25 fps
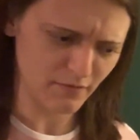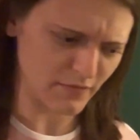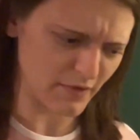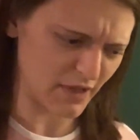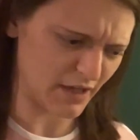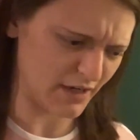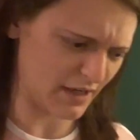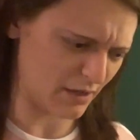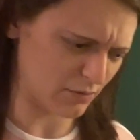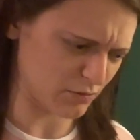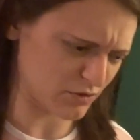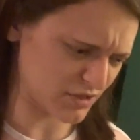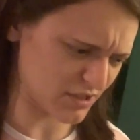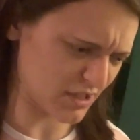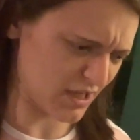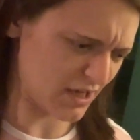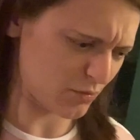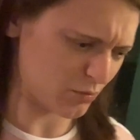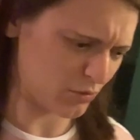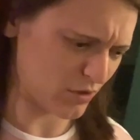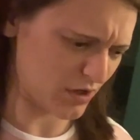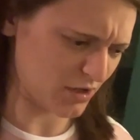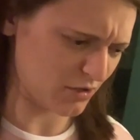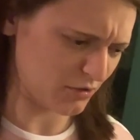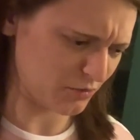and I was
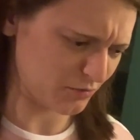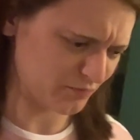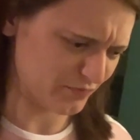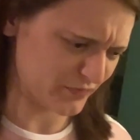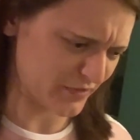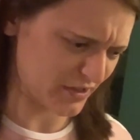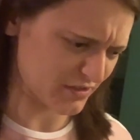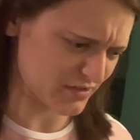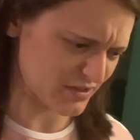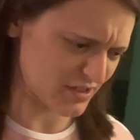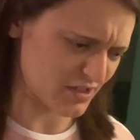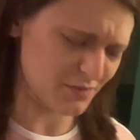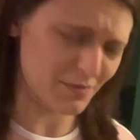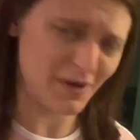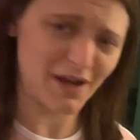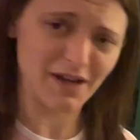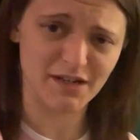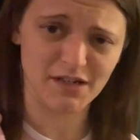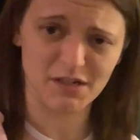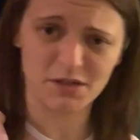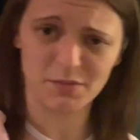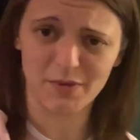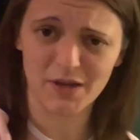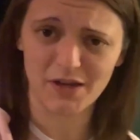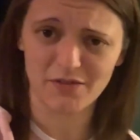like, well, I was like, they might
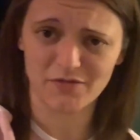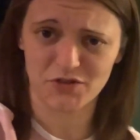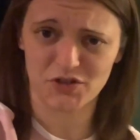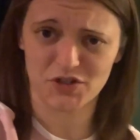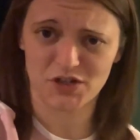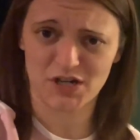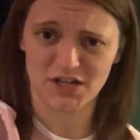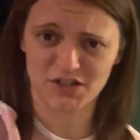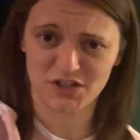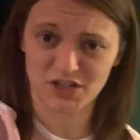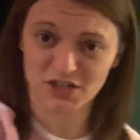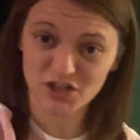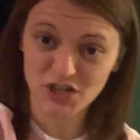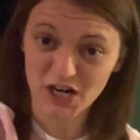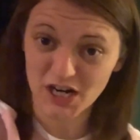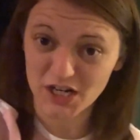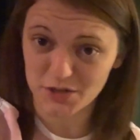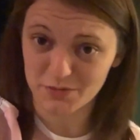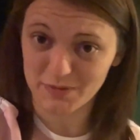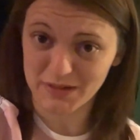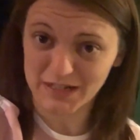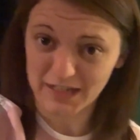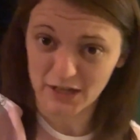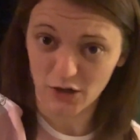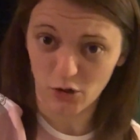need a bit of a charge. I charge
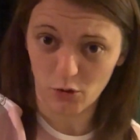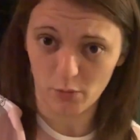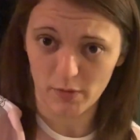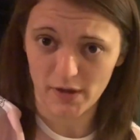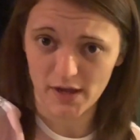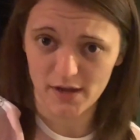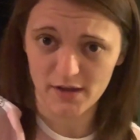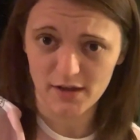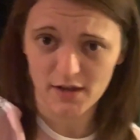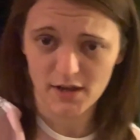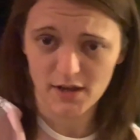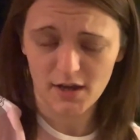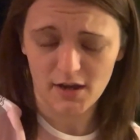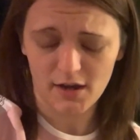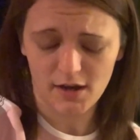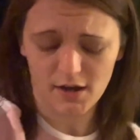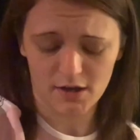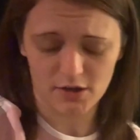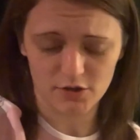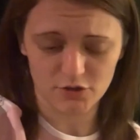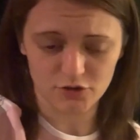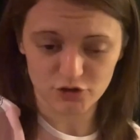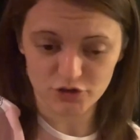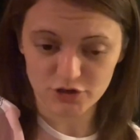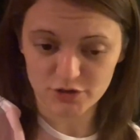them a little bit
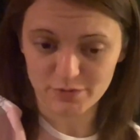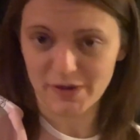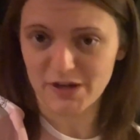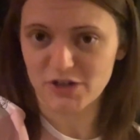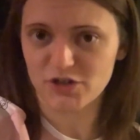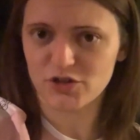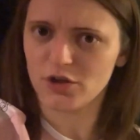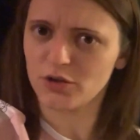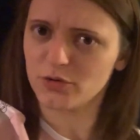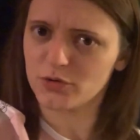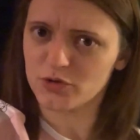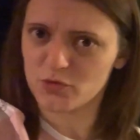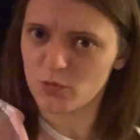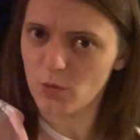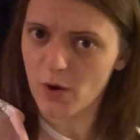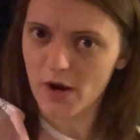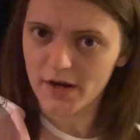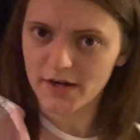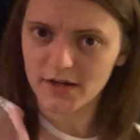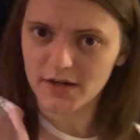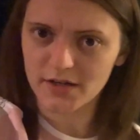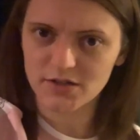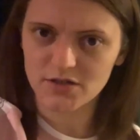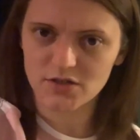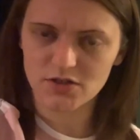uh, just to make sure they was
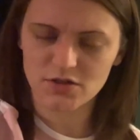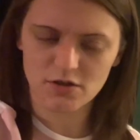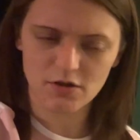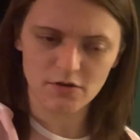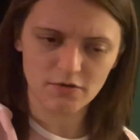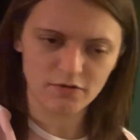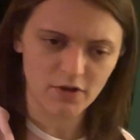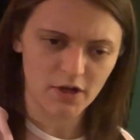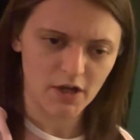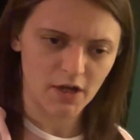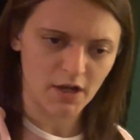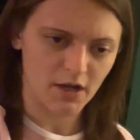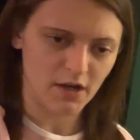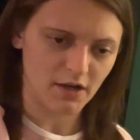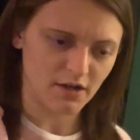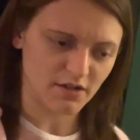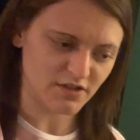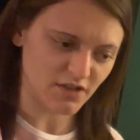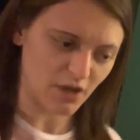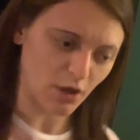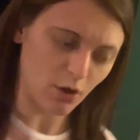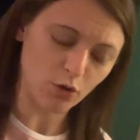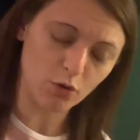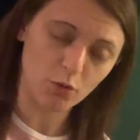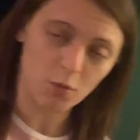working stuff. I was
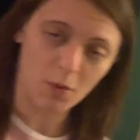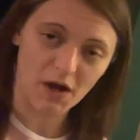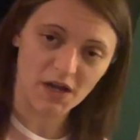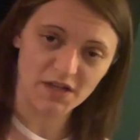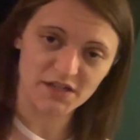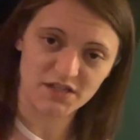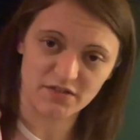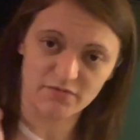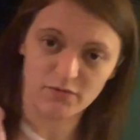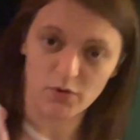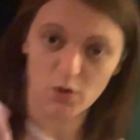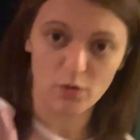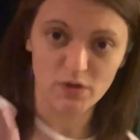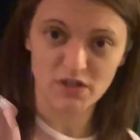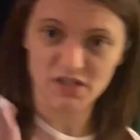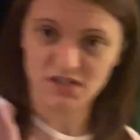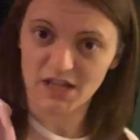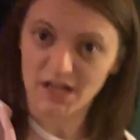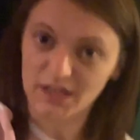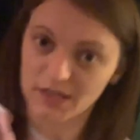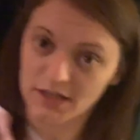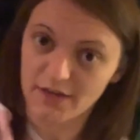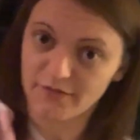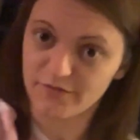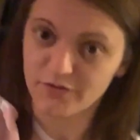like, otherwise I've always
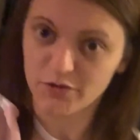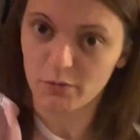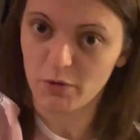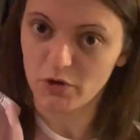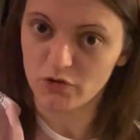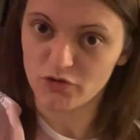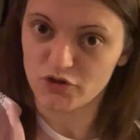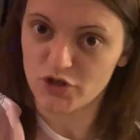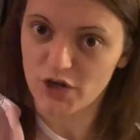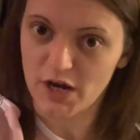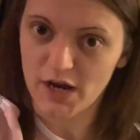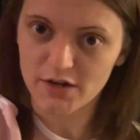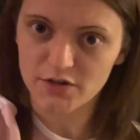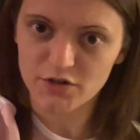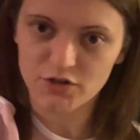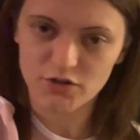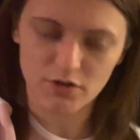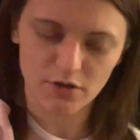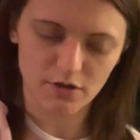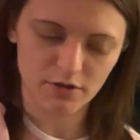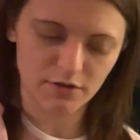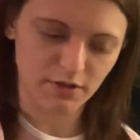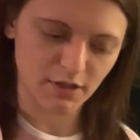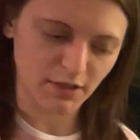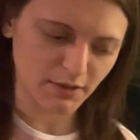like left them on charge
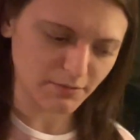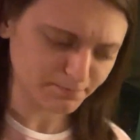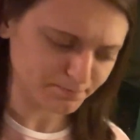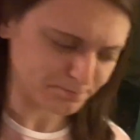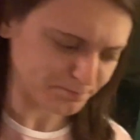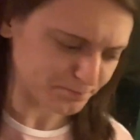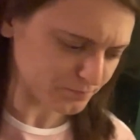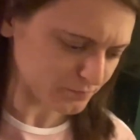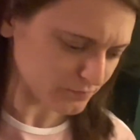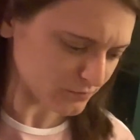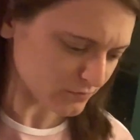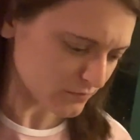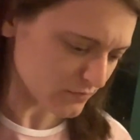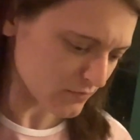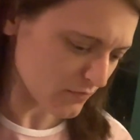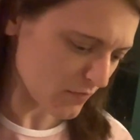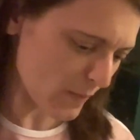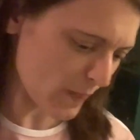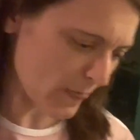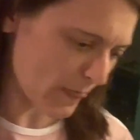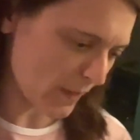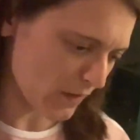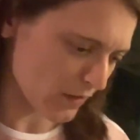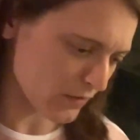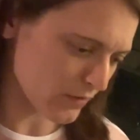sort of thing.
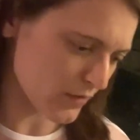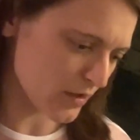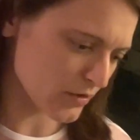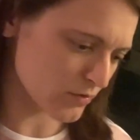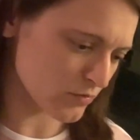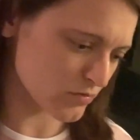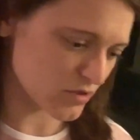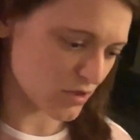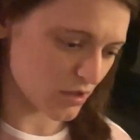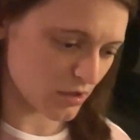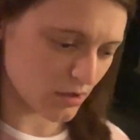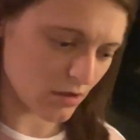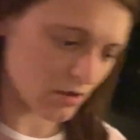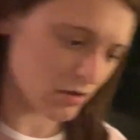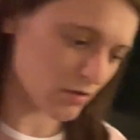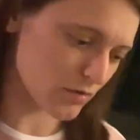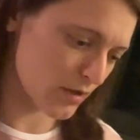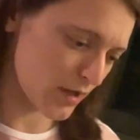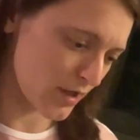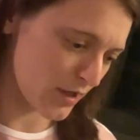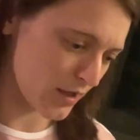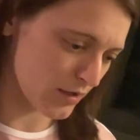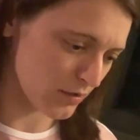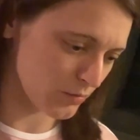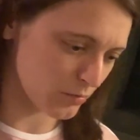And then there was like, oh,
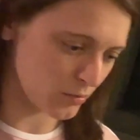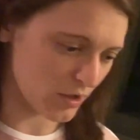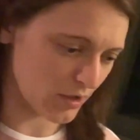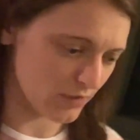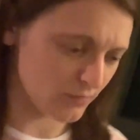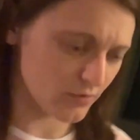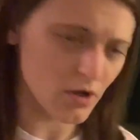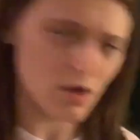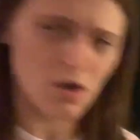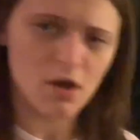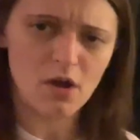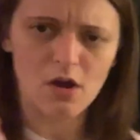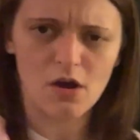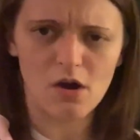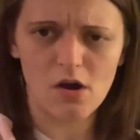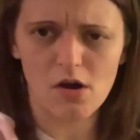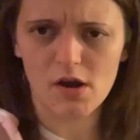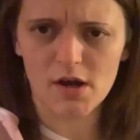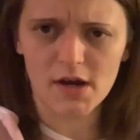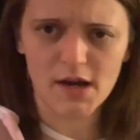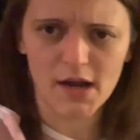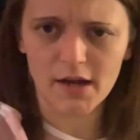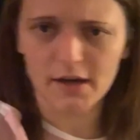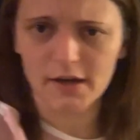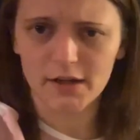okay, and whatever. Oh,
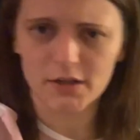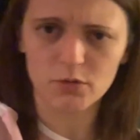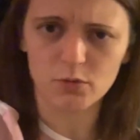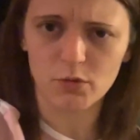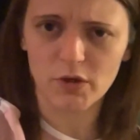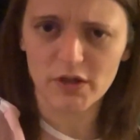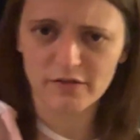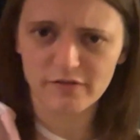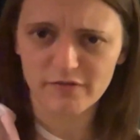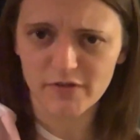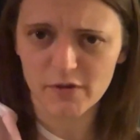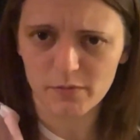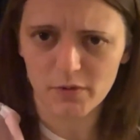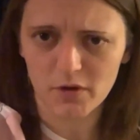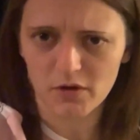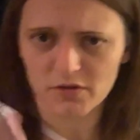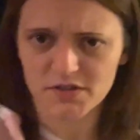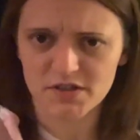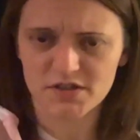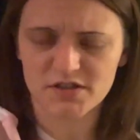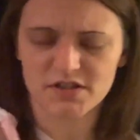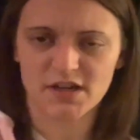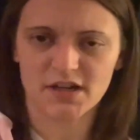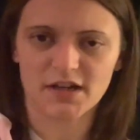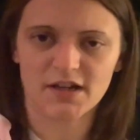I can't get the Wii Fit ball
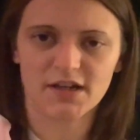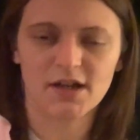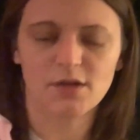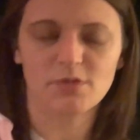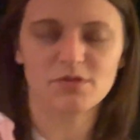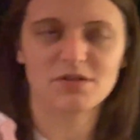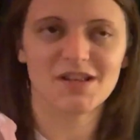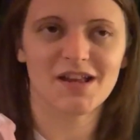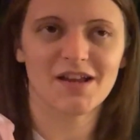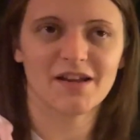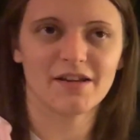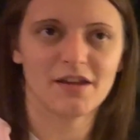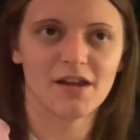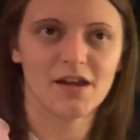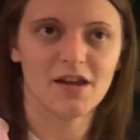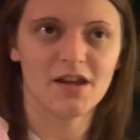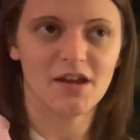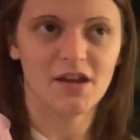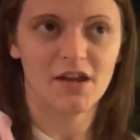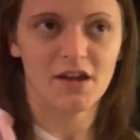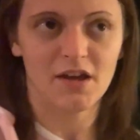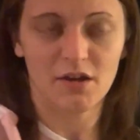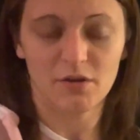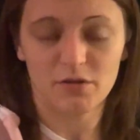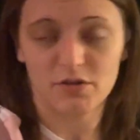to sync. And I was like,
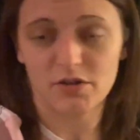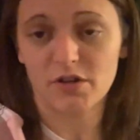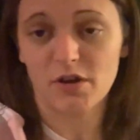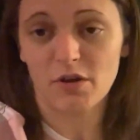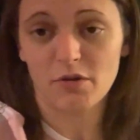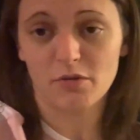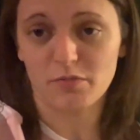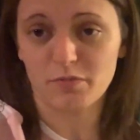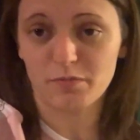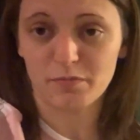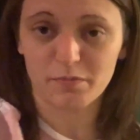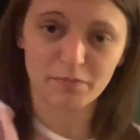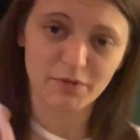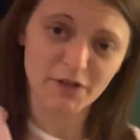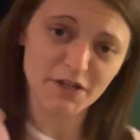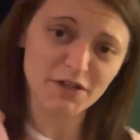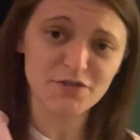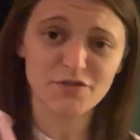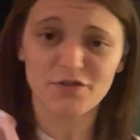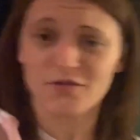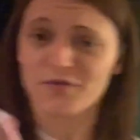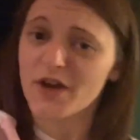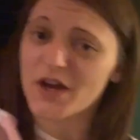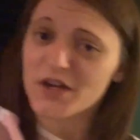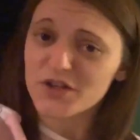you know,
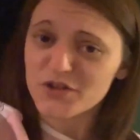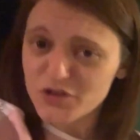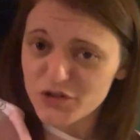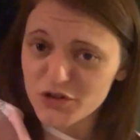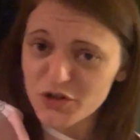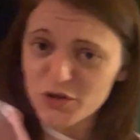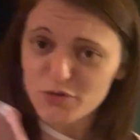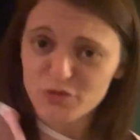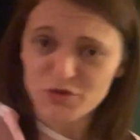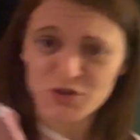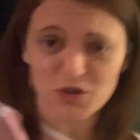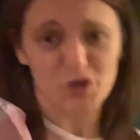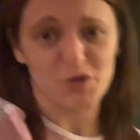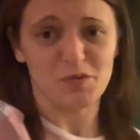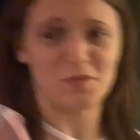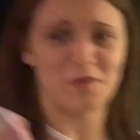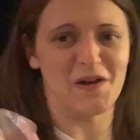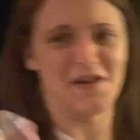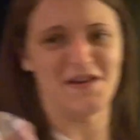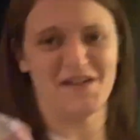please refer to YouTube.